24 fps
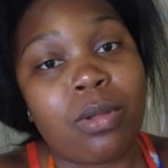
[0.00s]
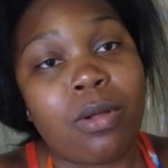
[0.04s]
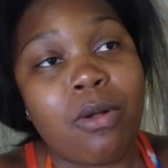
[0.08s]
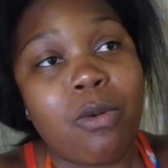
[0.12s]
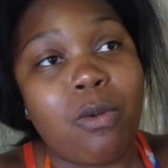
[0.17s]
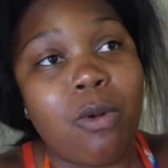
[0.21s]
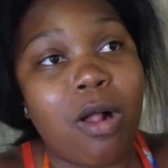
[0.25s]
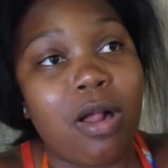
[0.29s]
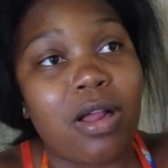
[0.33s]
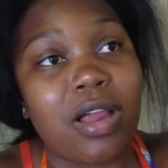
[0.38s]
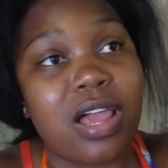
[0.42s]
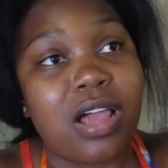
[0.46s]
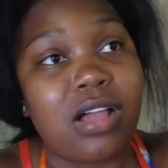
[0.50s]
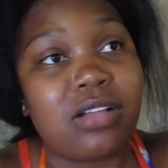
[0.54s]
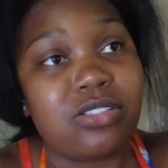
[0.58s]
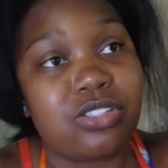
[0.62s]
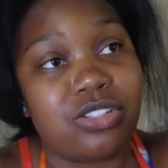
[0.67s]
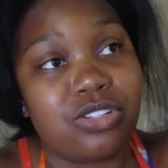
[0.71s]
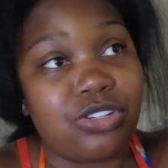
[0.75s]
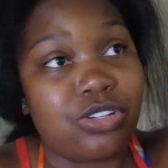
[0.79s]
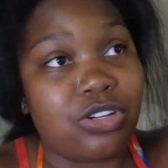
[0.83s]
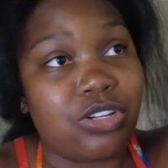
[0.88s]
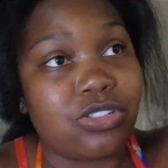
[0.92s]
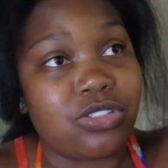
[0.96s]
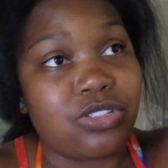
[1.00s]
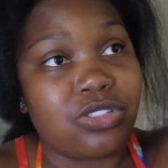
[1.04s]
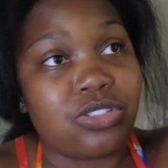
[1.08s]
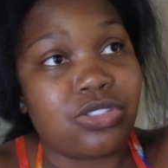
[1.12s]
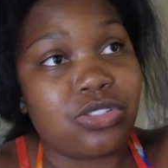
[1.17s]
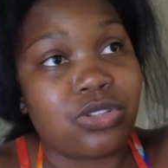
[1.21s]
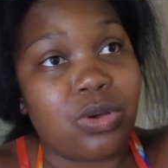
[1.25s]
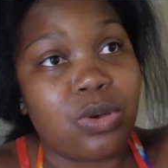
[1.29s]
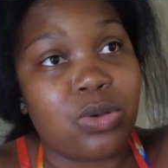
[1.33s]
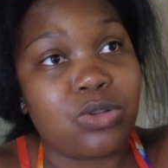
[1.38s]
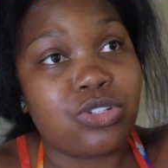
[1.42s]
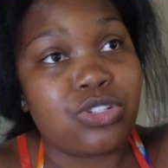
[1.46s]
Walk out, turn on
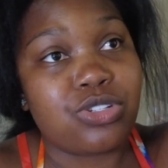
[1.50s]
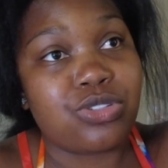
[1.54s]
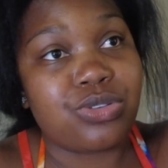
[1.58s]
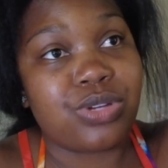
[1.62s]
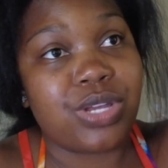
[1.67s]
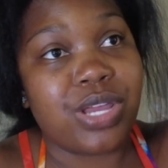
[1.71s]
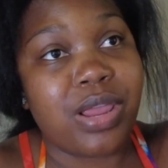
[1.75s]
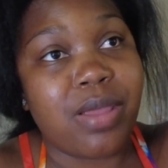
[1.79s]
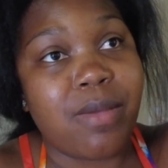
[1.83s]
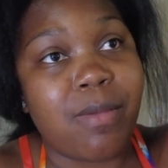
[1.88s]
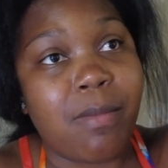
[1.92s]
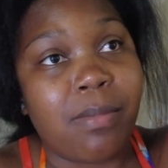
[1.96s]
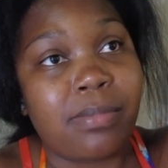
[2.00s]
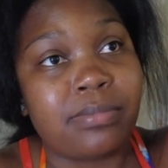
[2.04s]
Stone Street.